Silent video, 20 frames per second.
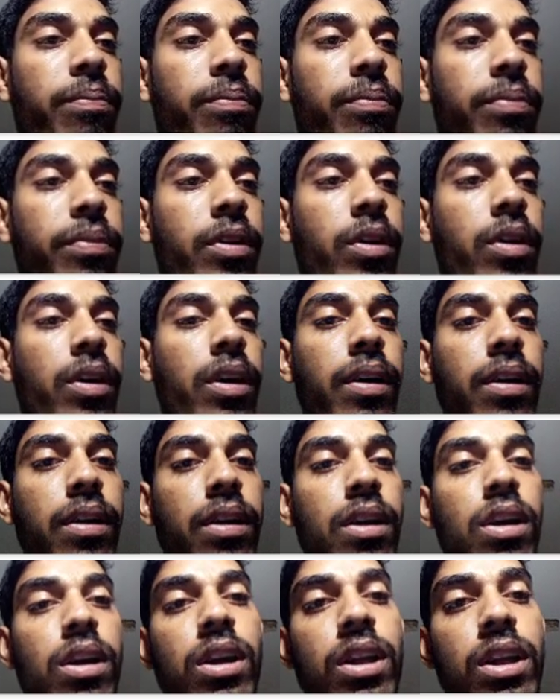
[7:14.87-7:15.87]
Okay,
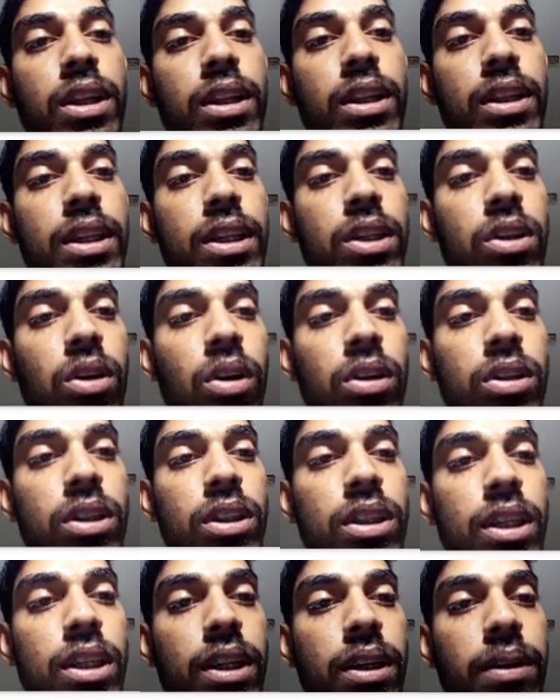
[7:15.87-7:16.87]
this
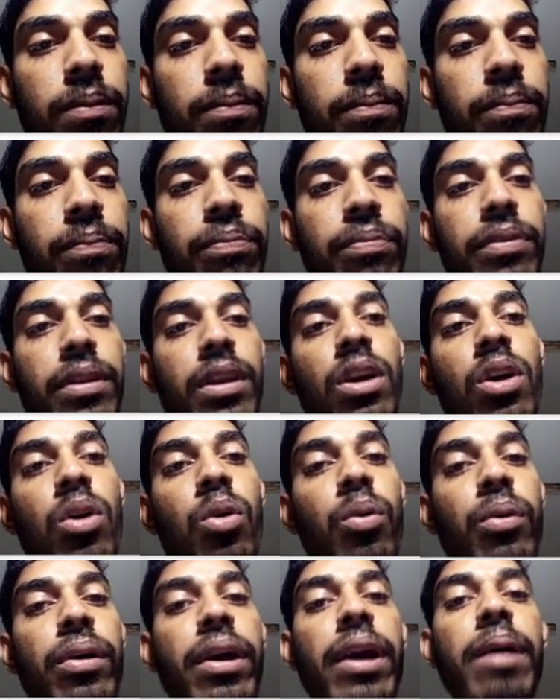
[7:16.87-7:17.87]
oxygen, we
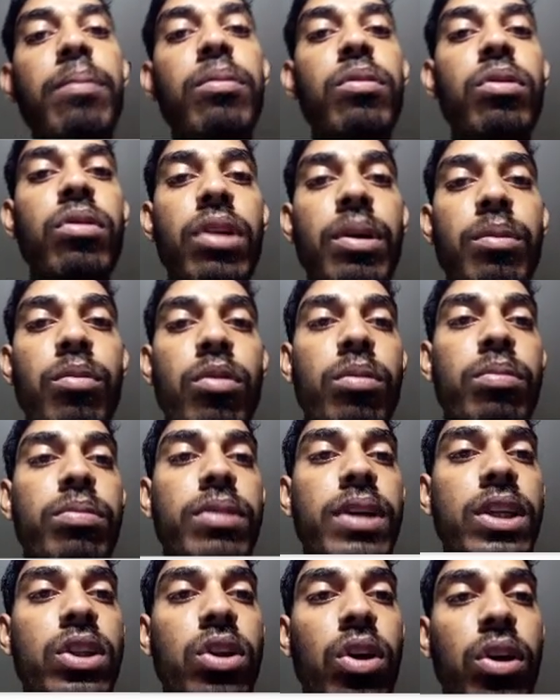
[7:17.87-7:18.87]
have to remove this
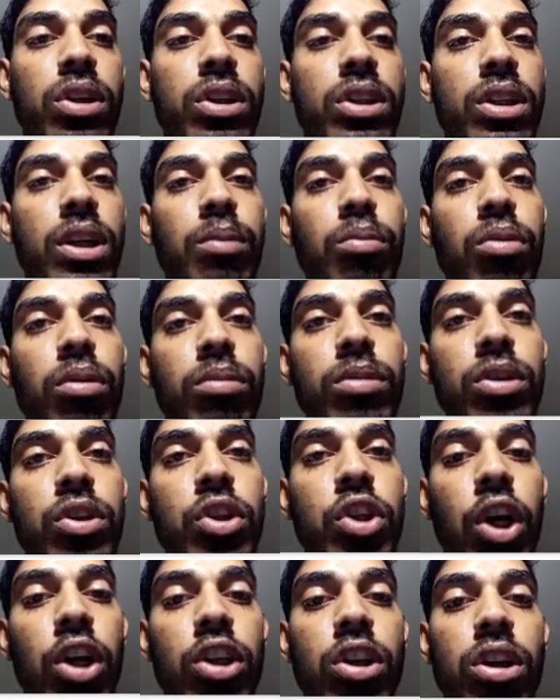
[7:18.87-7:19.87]
oxygen from the
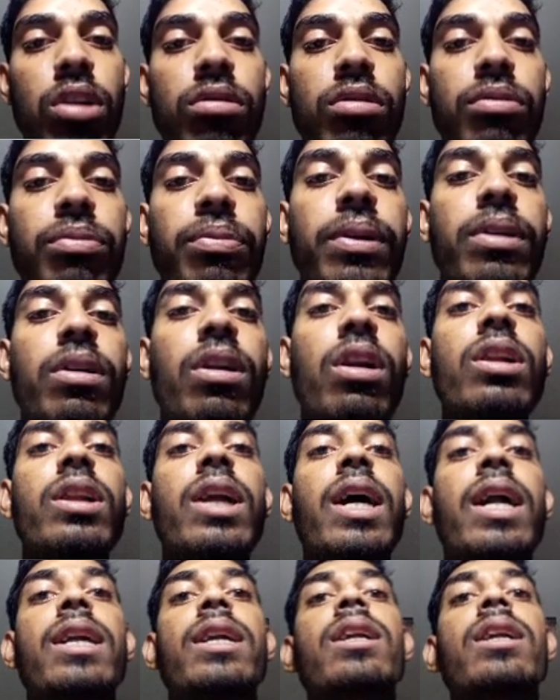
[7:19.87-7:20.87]
structure of the phenol,
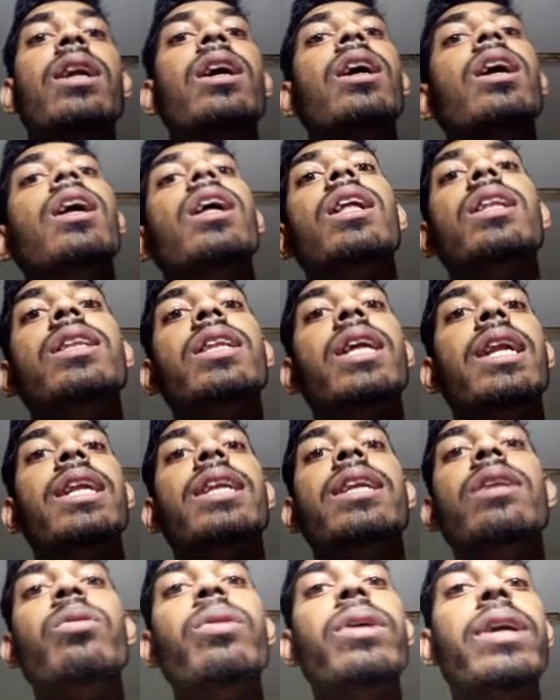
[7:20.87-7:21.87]
that then
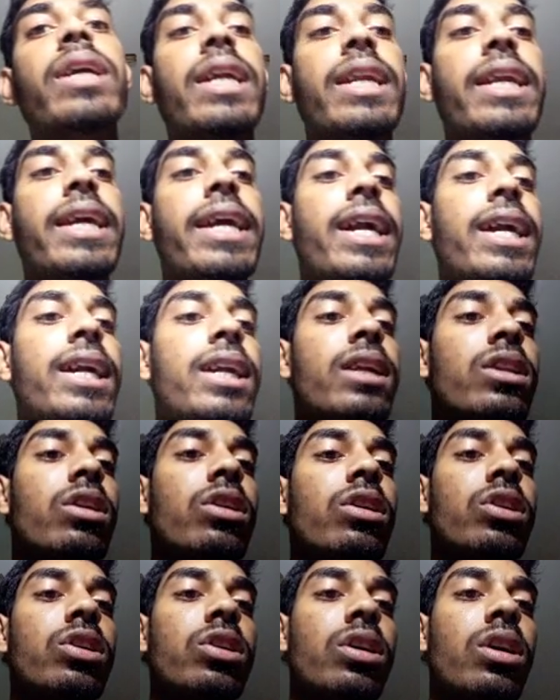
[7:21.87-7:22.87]
we can get the
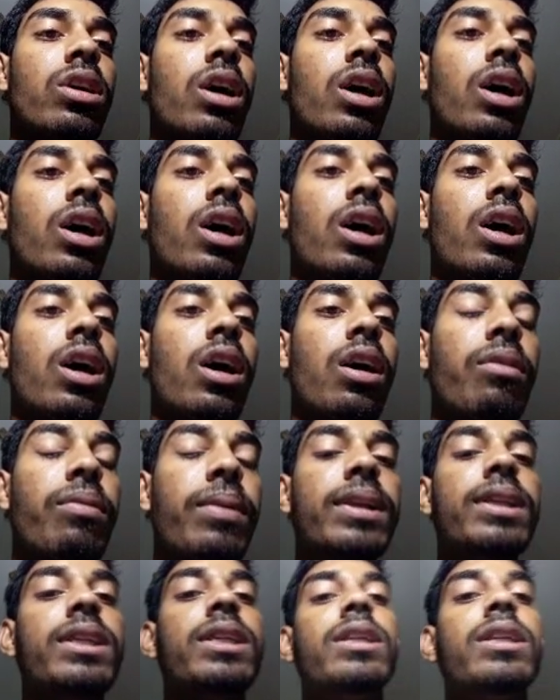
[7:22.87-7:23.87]

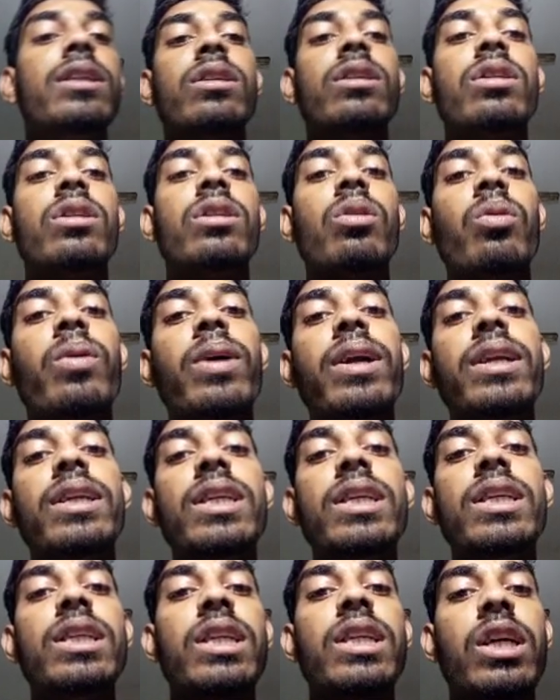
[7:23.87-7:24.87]
benzene which is
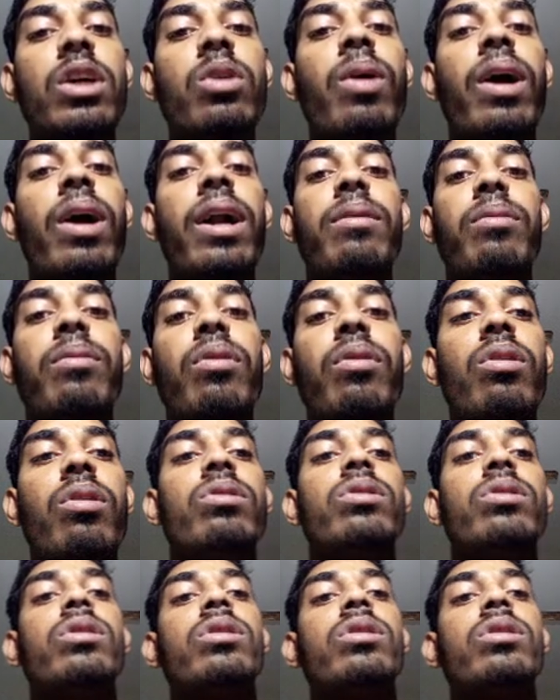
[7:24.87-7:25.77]
required for us.